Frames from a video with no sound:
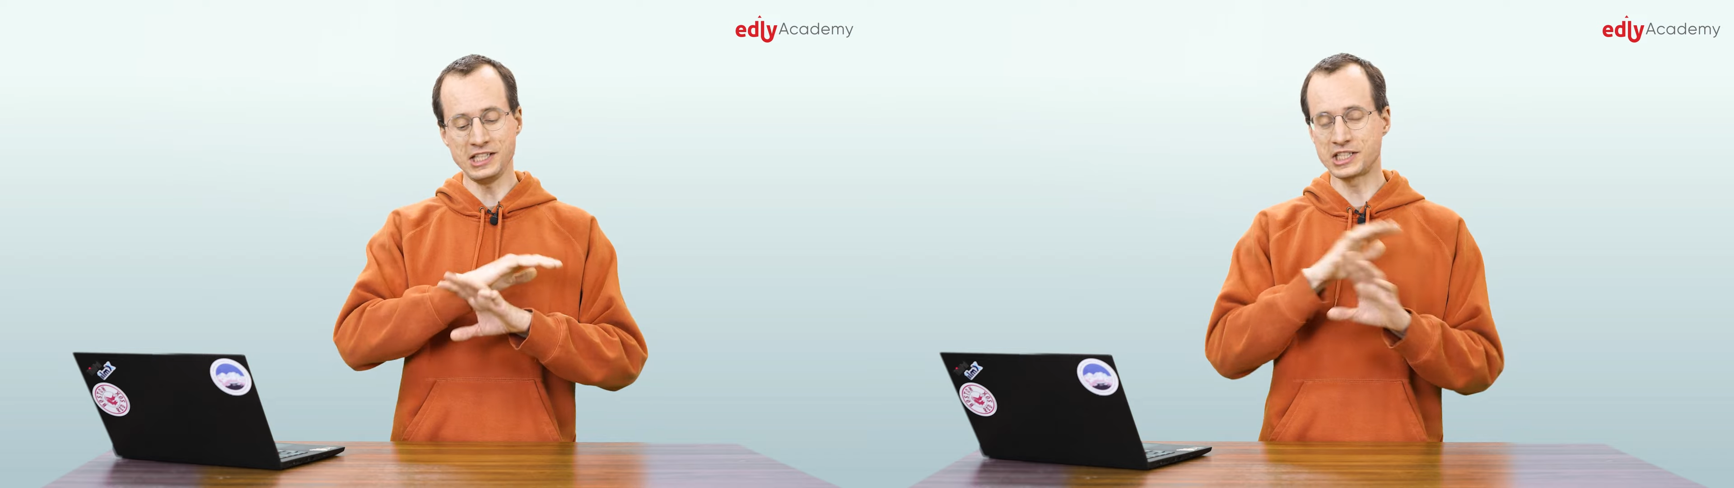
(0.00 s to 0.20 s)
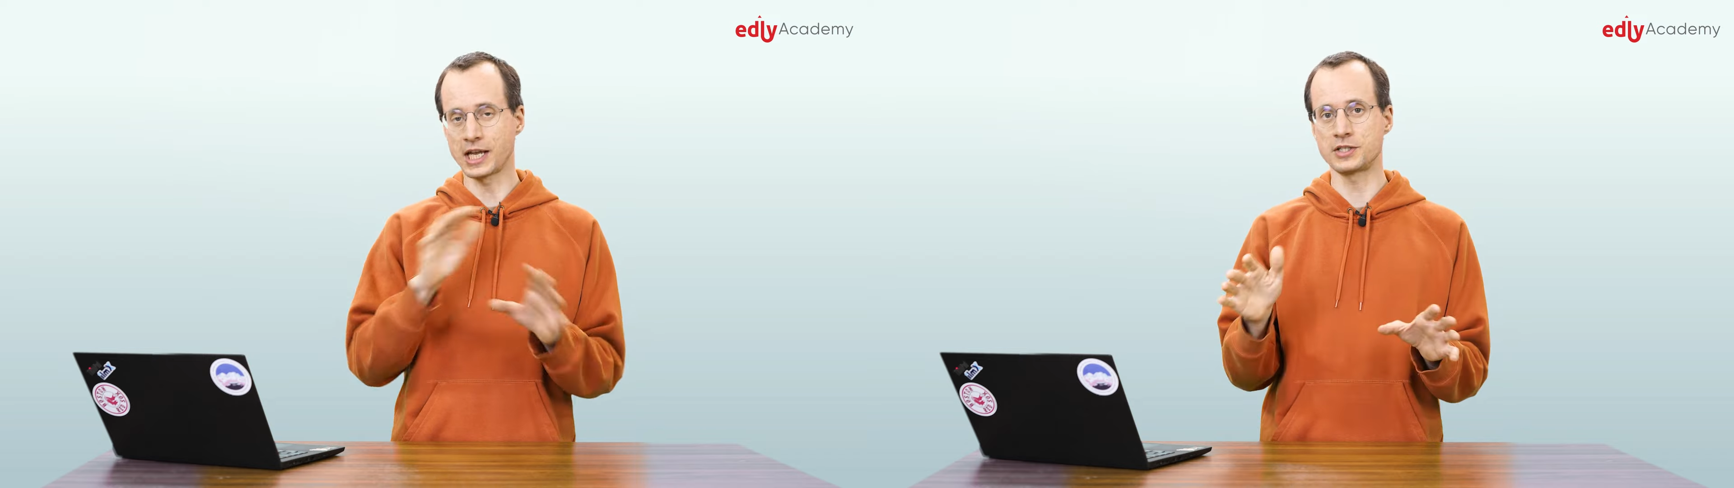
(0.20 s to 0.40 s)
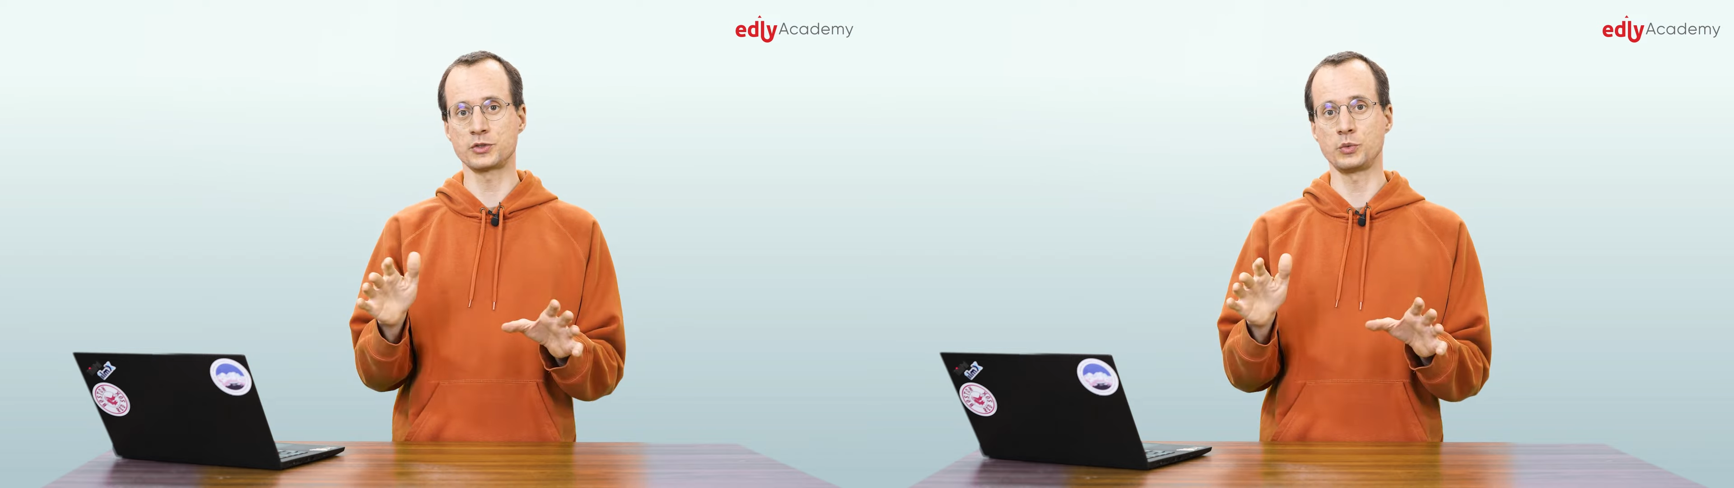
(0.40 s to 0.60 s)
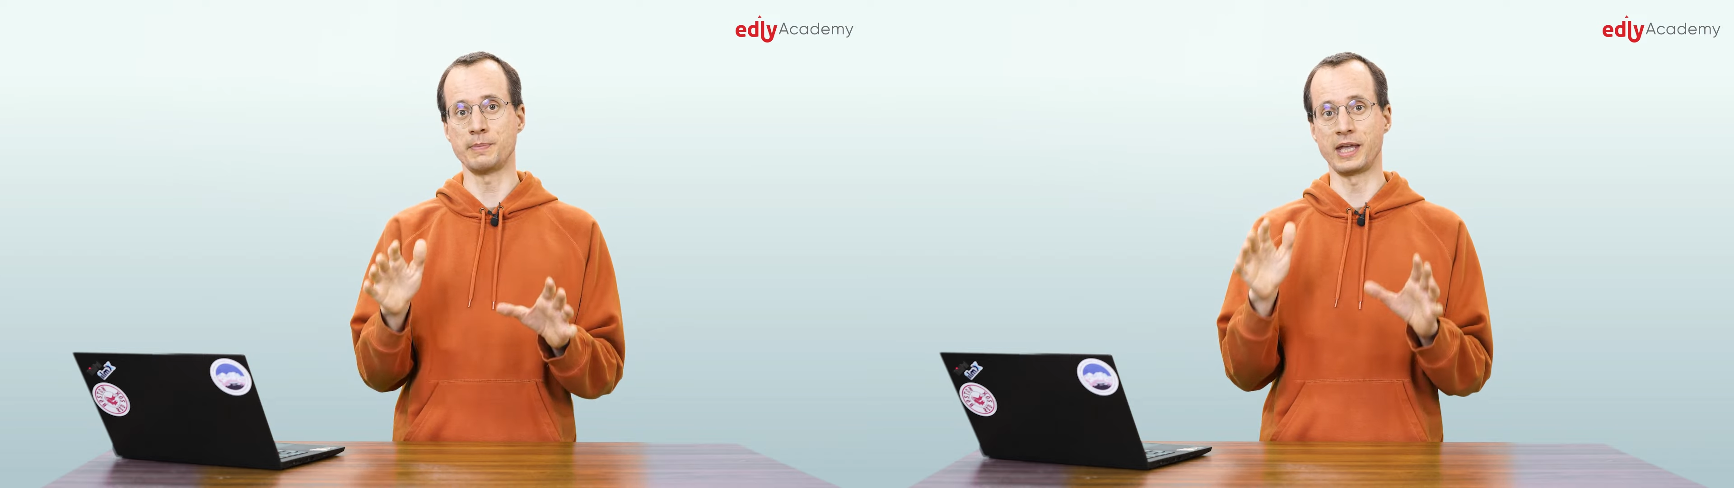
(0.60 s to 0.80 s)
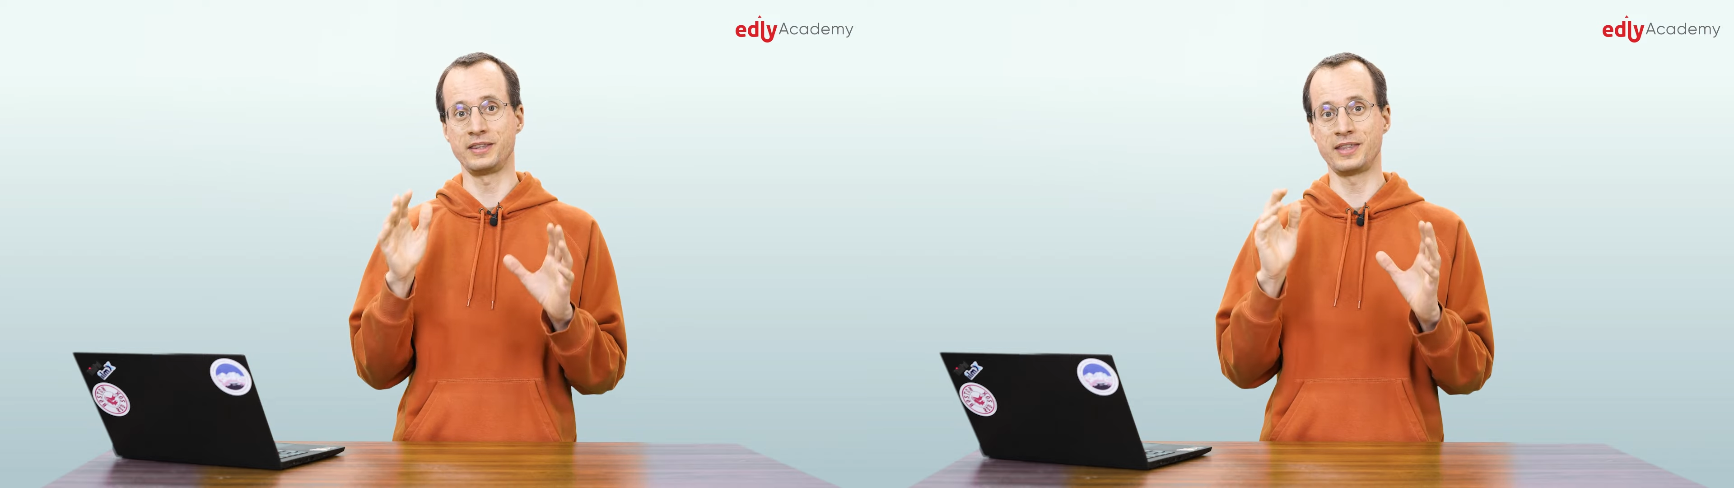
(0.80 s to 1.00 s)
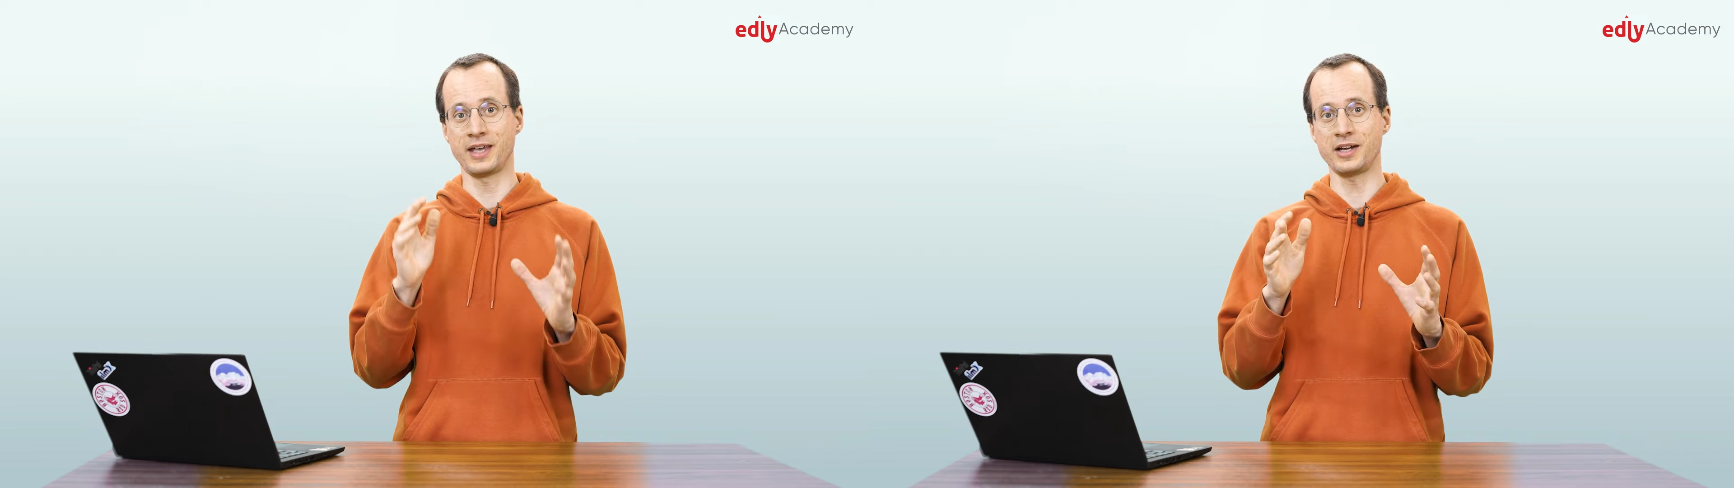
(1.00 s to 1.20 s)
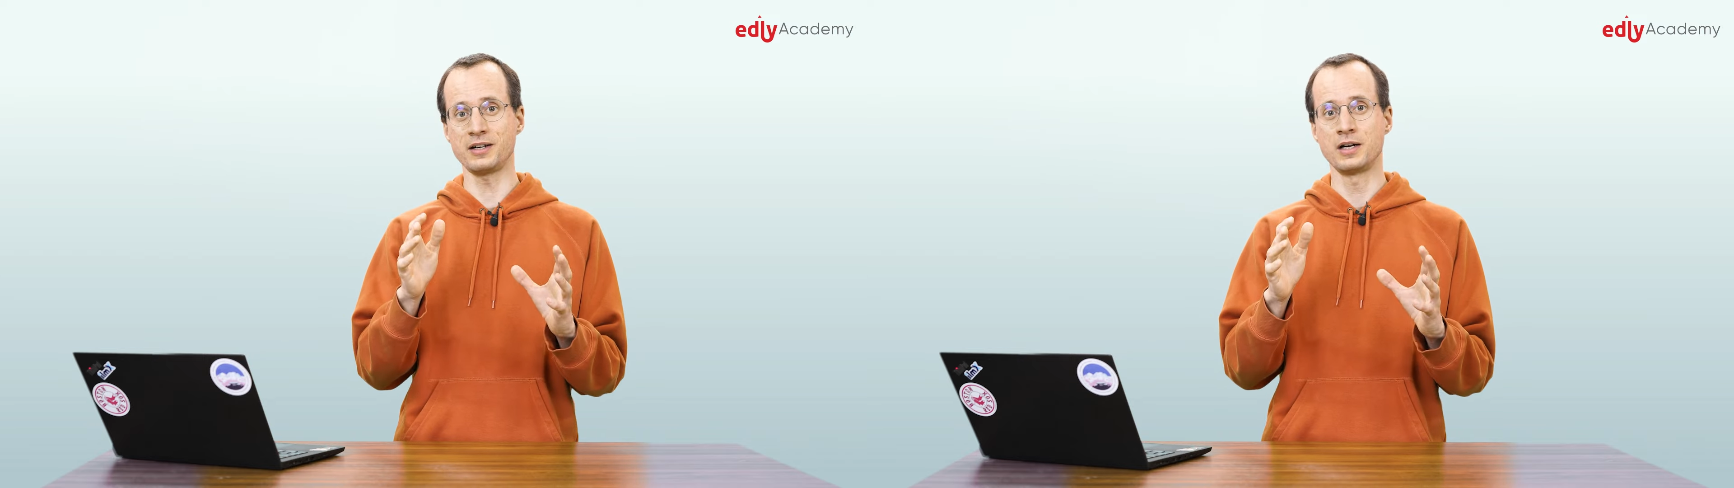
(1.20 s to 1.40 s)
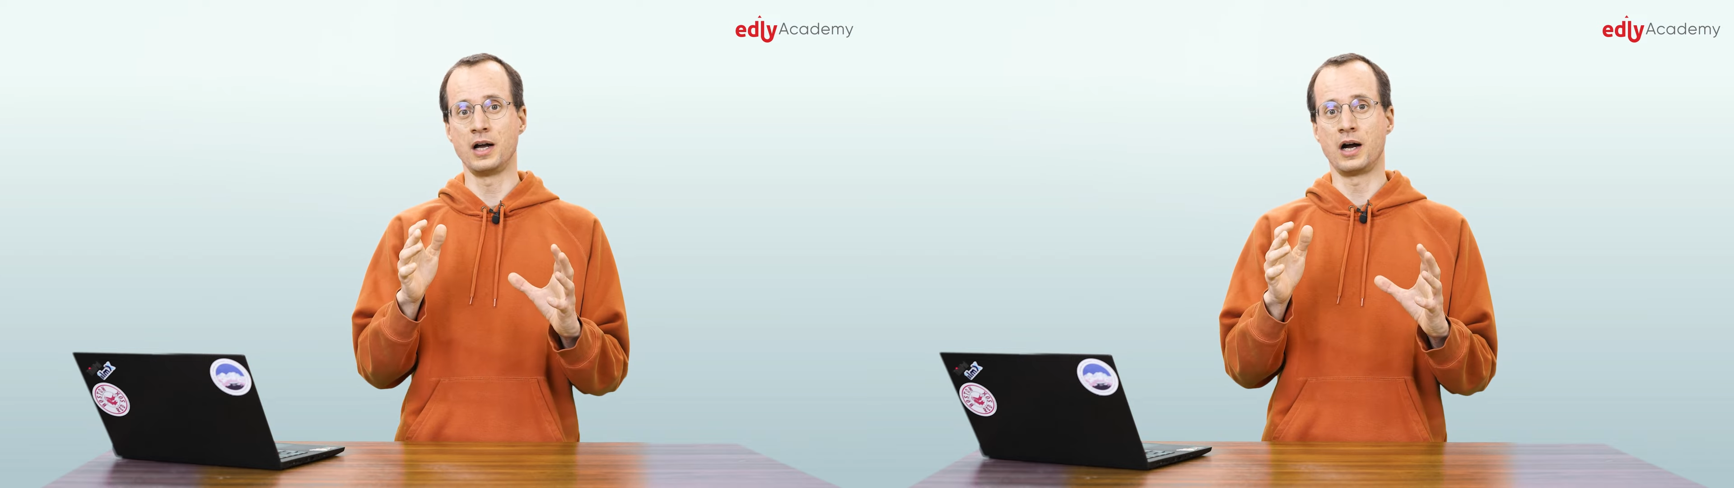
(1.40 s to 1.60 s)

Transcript: changes we make there